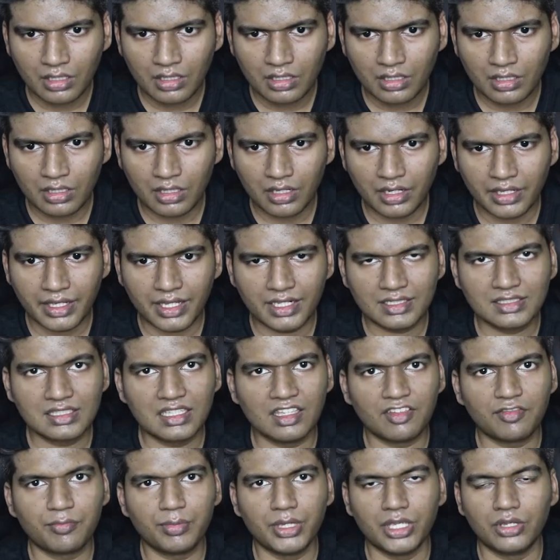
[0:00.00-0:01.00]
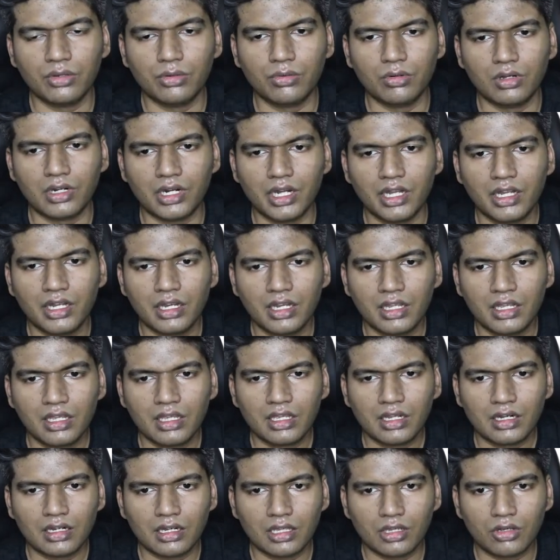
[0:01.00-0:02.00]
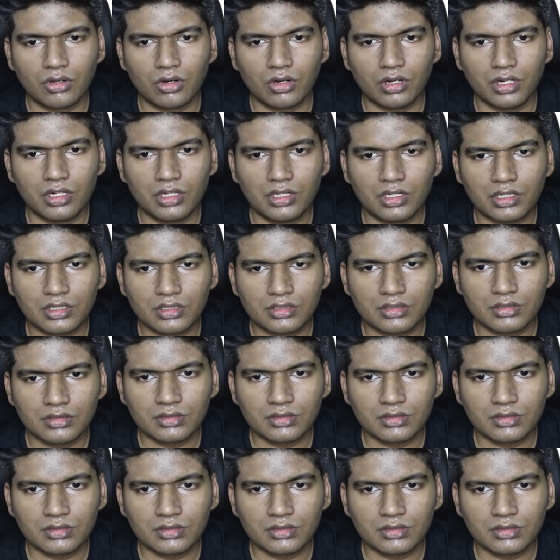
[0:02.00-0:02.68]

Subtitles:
Here I can see FB Google, right? Click on it